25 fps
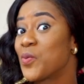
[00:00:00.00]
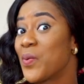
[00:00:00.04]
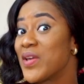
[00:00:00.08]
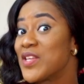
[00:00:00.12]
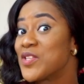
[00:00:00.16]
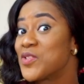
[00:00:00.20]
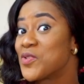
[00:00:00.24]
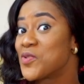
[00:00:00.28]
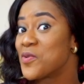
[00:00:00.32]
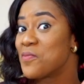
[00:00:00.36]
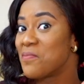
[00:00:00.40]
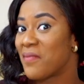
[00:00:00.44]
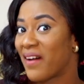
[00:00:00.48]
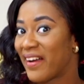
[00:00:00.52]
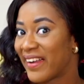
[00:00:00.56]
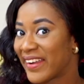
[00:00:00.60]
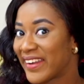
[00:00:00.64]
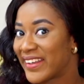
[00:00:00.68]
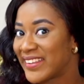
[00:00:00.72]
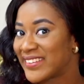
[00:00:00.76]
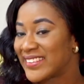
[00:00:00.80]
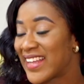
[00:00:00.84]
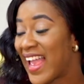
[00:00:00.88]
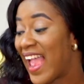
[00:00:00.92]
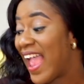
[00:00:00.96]
twist to
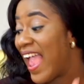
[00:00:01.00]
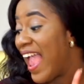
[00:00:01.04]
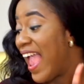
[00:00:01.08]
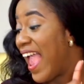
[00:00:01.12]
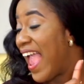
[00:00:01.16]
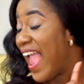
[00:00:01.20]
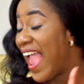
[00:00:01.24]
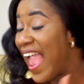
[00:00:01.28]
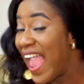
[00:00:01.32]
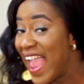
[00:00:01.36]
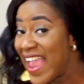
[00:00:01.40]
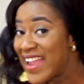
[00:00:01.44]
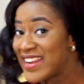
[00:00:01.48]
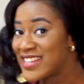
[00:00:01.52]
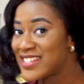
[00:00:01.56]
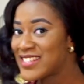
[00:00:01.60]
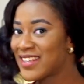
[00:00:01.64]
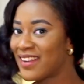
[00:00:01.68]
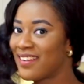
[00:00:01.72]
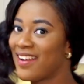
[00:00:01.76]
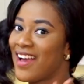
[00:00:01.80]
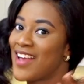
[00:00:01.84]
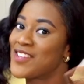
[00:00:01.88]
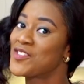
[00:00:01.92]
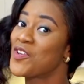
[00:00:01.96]
mine
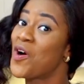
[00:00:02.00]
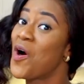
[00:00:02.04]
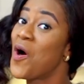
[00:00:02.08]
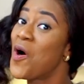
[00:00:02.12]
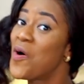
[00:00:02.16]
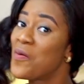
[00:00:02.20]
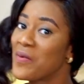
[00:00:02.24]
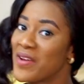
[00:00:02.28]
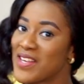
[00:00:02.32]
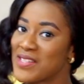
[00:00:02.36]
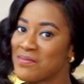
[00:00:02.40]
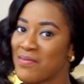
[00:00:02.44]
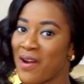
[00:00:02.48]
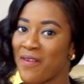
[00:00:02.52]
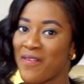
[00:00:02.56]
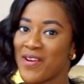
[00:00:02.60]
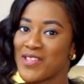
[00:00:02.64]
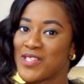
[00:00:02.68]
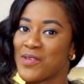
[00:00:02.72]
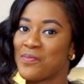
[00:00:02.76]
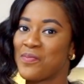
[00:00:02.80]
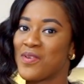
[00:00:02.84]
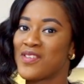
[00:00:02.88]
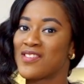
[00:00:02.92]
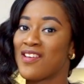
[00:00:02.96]
and as always my
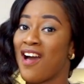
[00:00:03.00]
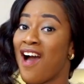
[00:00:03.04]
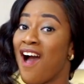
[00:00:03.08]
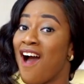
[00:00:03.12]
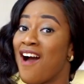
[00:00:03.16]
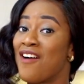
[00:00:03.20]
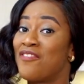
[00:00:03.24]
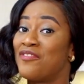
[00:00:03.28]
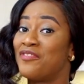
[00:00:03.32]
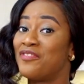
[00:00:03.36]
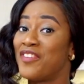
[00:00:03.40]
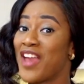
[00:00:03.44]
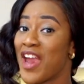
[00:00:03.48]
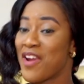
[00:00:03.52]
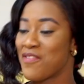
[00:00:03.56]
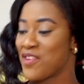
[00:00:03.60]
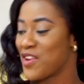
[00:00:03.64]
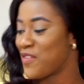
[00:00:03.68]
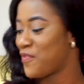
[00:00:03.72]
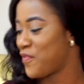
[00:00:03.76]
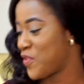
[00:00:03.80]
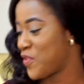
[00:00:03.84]
recipes are very